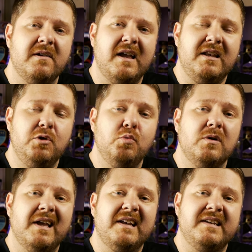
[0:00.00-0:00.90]
and you will
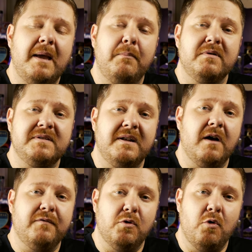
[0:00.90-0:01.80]
get 10%
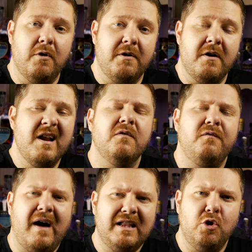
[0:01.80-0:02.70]
off your order.
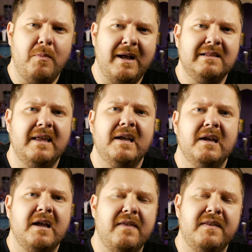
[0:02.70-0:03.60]
Follow my
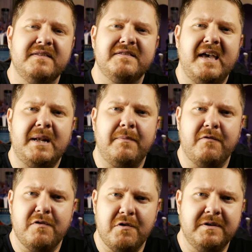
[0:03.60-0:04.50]
link and then sign up
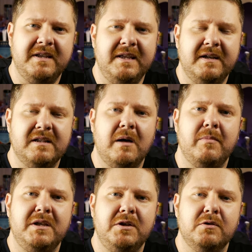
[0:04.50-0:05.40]
for their tea club
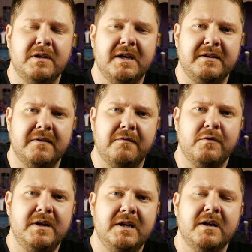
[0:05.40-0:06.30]
and you'll get a
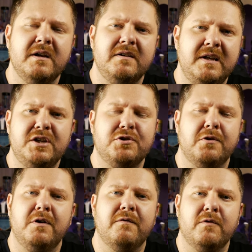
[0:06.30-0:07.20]
free
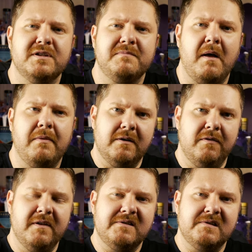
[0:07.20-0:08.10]
t-shirt your first month.
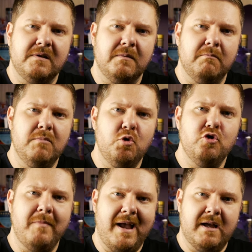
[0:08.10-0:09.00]
This
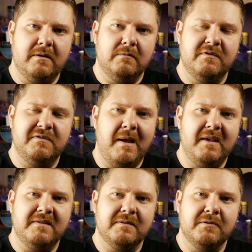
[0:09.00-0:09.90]
moon man,
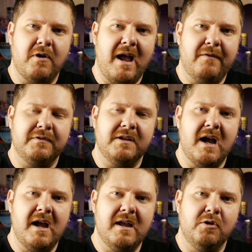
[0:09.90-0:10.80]
spacecraft
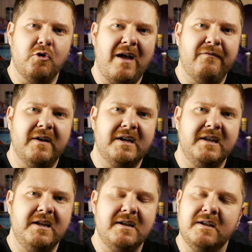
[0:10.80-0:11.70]
guy, graphic
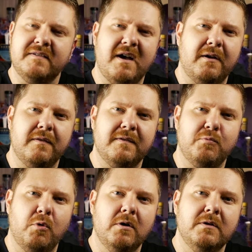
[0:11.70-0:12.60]
tee is out of
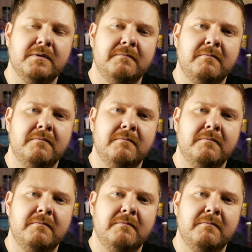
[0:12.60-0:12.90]
this world.